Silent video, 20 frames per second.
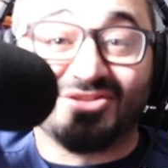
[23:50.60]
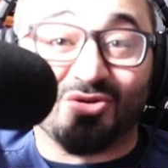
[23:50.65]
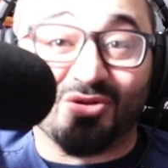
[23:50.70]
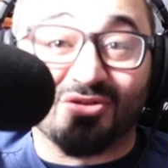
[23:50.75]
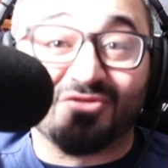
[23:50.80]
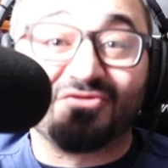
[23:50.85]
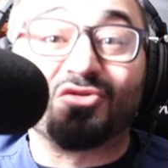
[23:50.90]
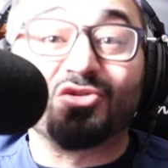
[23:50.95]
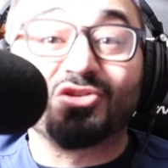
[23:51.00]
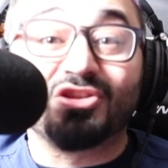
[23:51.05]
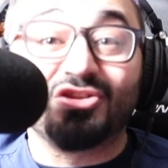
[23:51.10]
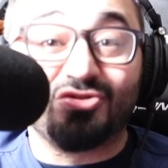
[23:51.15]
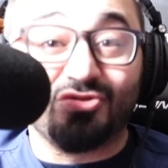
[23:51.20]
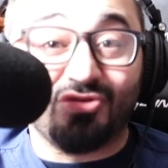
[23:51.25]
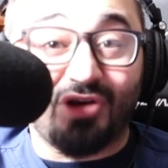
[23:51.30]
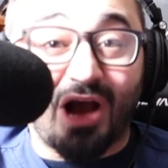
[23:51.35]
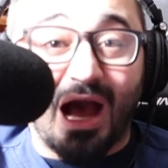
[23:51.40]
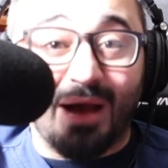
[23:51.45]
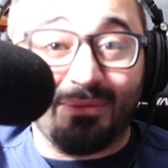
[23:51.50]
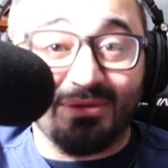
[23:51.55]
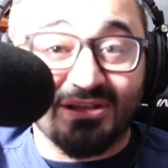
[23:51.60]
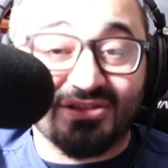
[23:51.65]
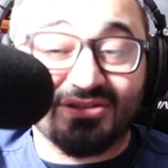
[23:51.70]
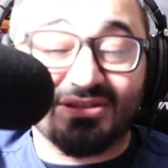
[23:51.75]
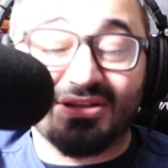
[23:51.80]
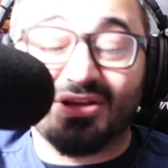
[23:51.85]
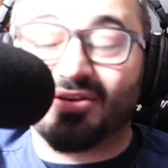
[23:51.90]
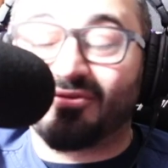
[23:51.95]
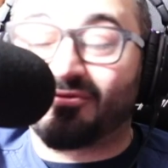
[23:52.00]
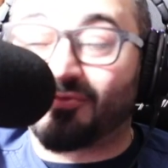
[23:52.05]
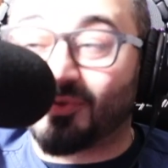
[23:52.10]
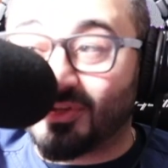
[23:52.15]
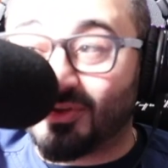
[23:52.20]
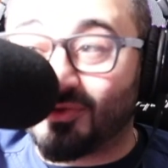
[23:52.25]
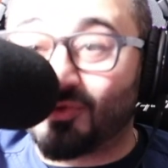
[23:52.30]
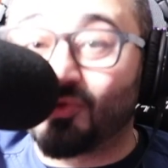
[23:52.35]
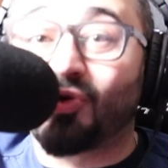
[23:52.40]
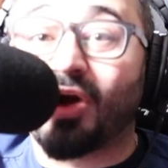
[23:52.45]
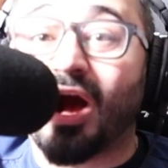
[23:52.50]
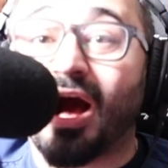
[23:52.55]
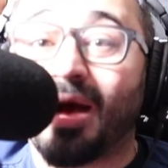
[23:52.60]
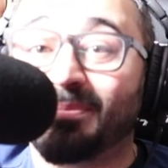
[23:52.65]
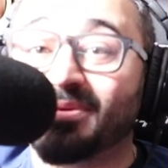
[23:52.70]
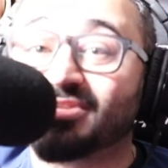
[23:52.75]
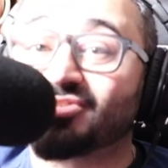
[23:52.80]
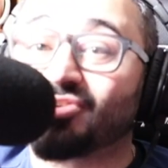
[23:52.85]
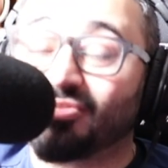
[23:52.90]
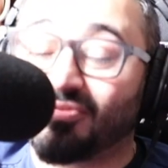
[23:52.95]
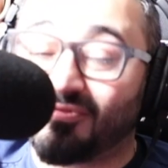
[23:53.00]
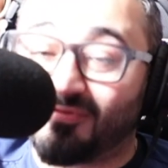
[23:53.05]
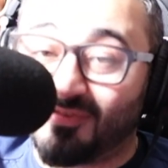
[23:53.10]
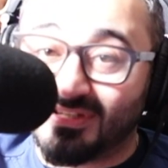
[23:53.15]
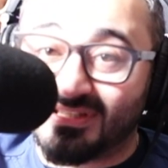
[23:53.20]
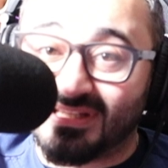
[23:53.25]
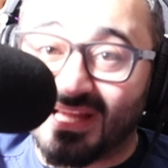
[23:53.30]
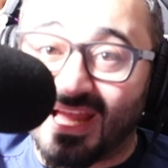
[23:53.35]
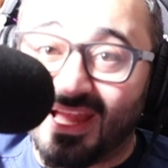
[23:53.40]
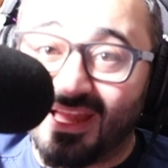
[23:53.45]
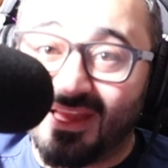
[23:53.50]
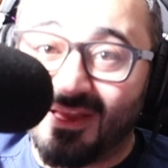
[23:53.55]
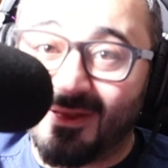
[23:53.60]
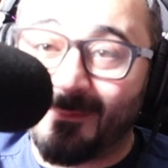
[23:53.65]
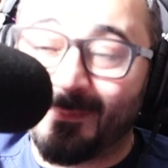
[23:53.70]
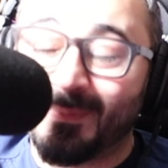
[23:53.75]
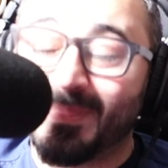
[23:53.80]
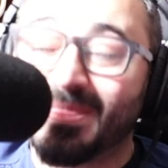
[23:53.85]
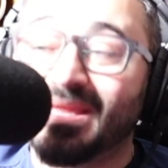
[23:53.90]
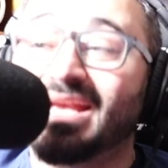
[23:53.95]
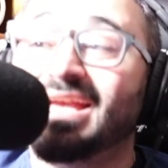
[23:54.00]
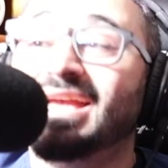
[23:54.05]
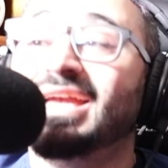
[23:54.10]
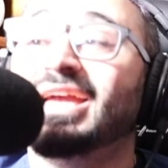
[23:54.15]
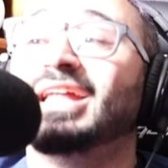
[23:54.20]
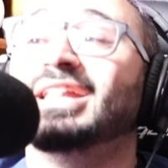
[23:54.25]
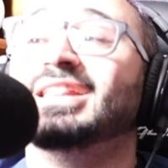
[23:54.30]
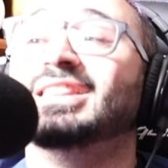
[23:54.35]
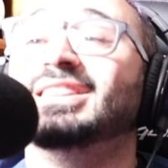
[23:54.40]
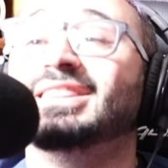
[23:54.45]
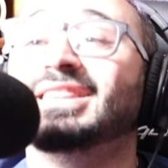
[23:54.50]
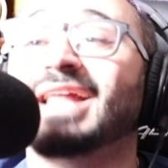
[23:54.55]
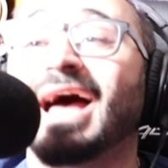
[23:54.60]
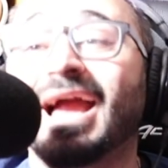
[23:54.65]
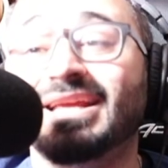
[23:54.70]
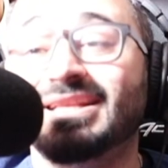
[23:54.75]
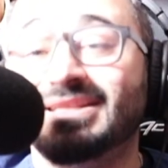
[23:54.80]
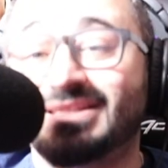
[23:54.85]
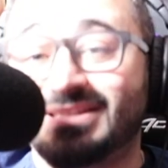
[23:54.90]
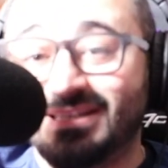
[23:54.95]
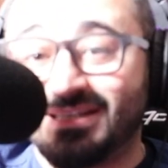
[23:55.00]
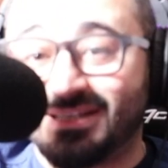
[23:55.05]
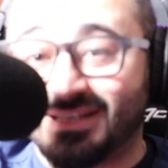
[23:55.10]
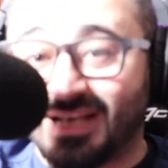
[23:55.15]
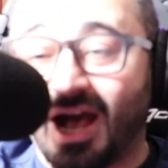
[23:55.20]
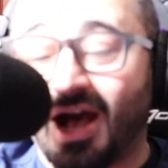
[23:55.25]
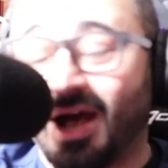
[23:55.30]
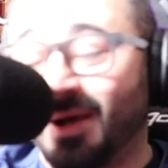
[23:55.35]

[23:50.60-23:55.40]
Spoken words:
sold 42 copies on the first day, 90